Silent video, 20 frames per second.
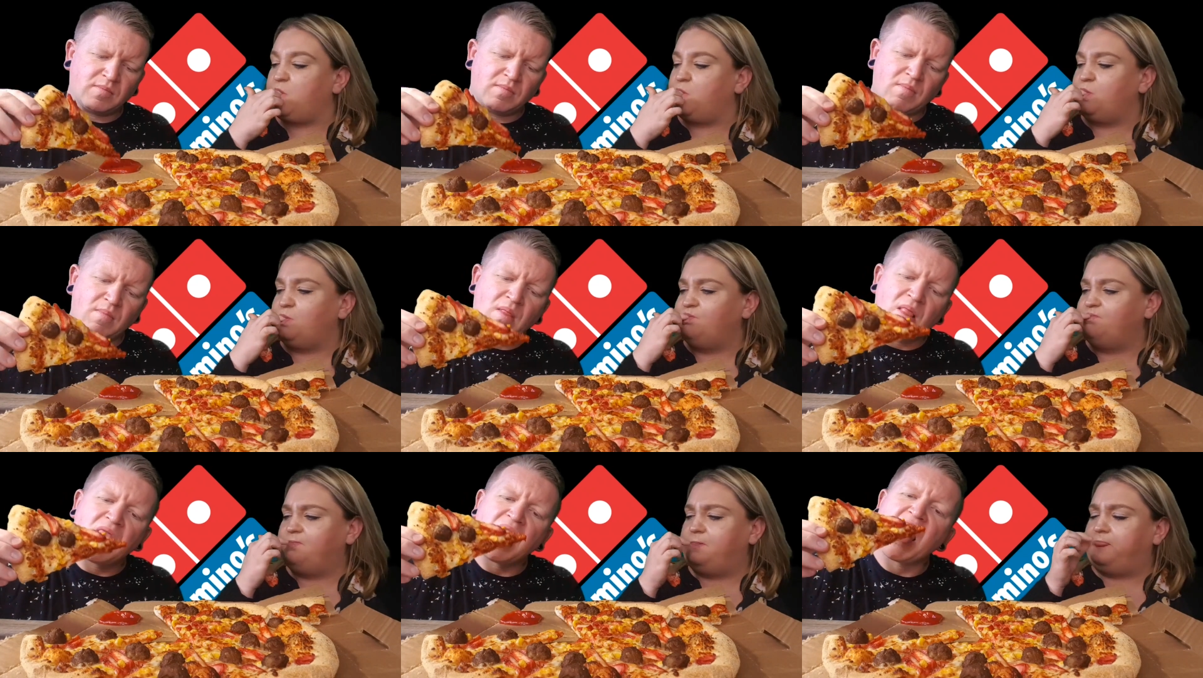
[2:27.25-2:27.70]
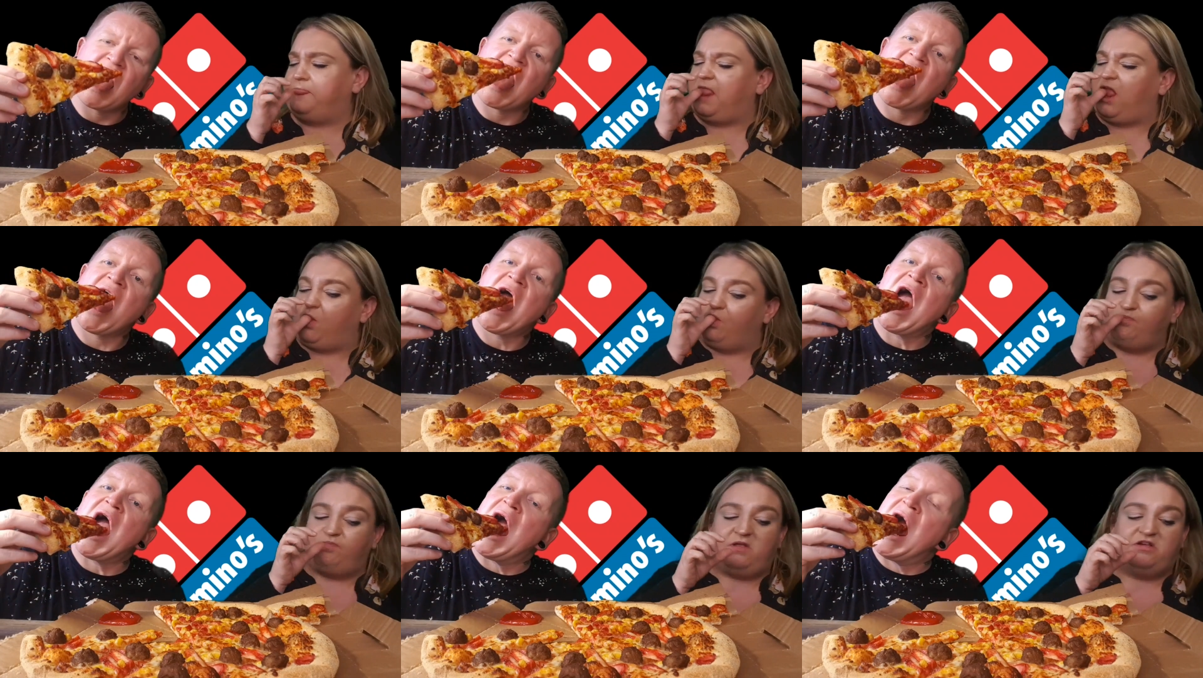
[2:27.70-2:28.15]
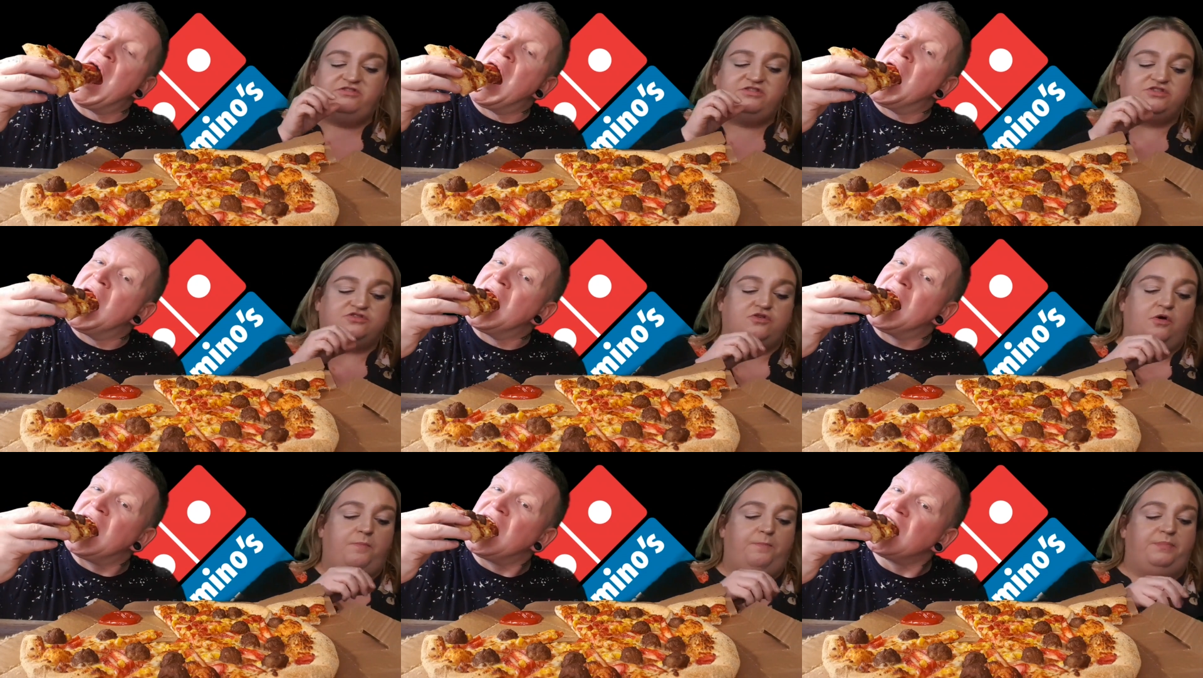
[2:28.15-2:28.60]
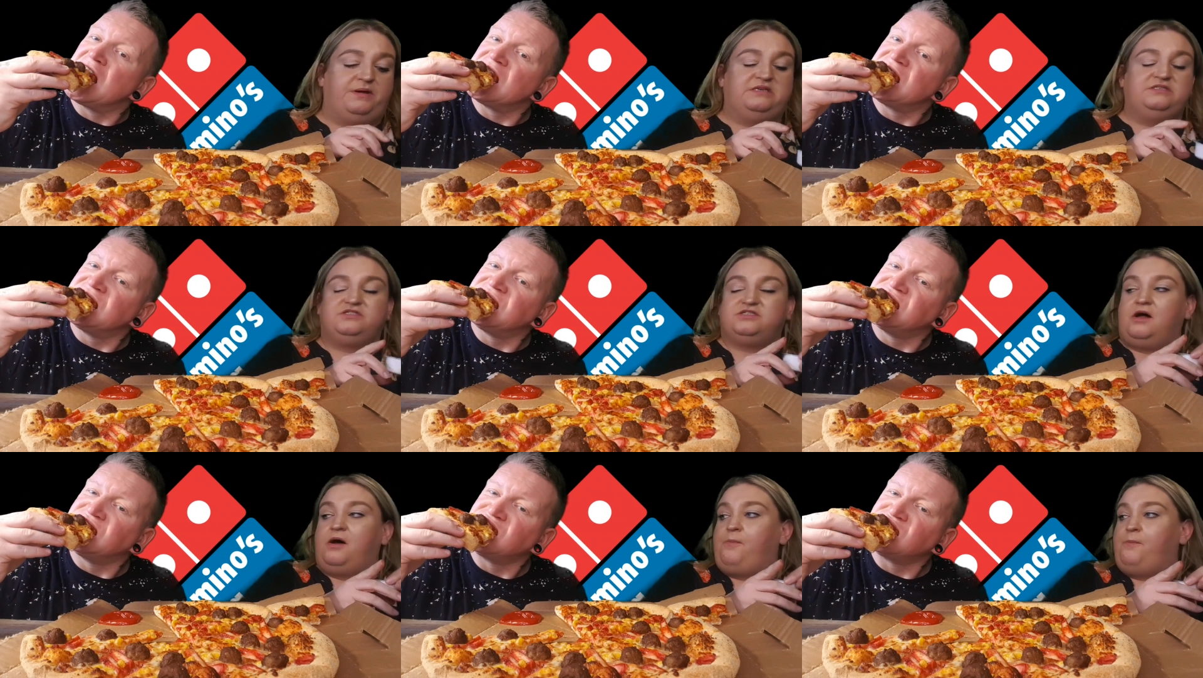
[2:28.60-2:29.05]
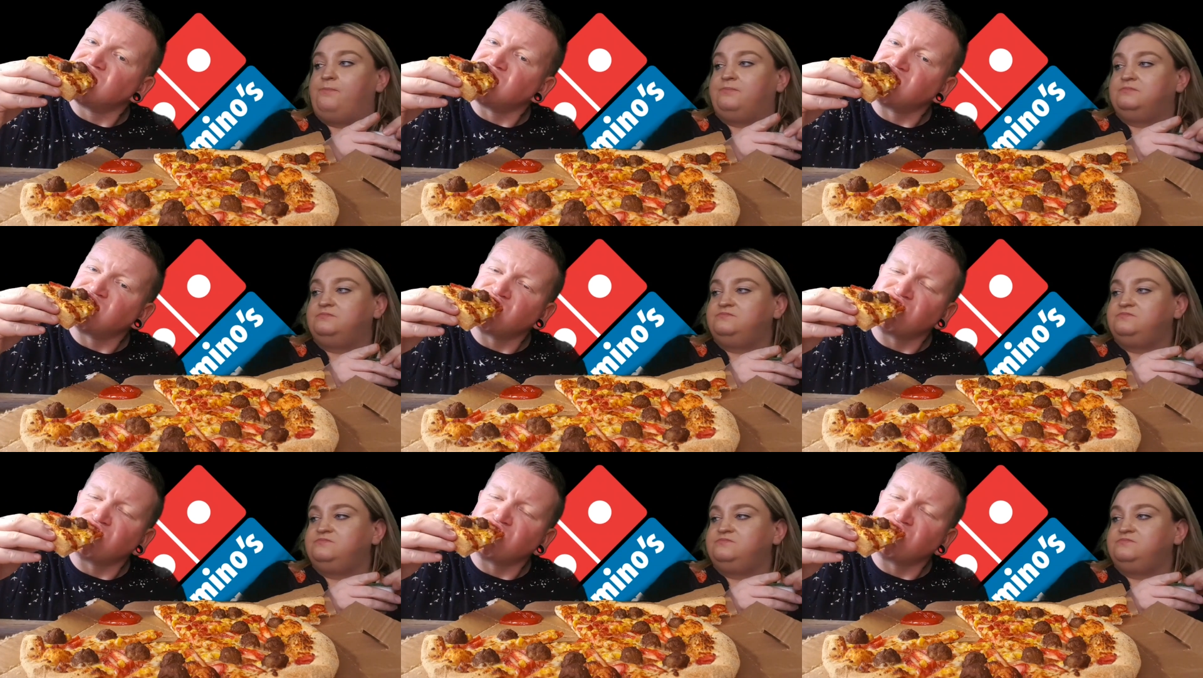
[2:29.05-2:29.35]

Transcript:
Speaker 1: Mmm, this is good pizza.